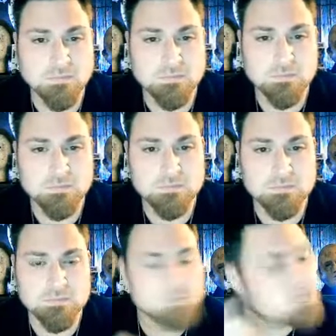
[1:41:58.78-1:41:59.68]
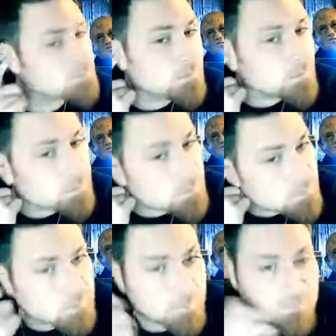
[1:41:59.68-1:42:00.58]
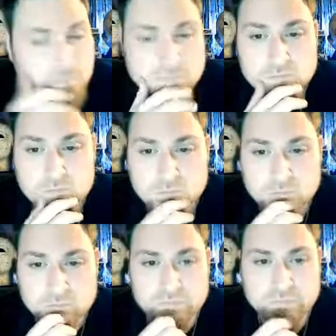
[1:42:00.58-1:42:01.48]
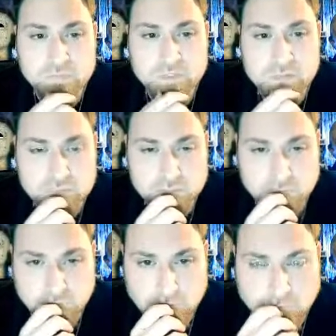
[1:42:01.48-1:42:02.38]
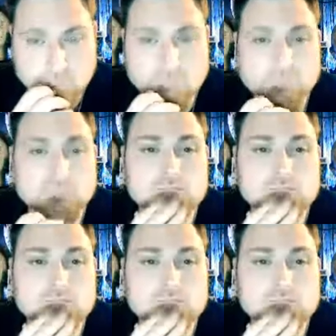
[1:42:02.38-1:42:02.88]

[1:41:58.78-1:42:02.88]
yeah, I mean, Annie's the first one that he kills outside of the main group of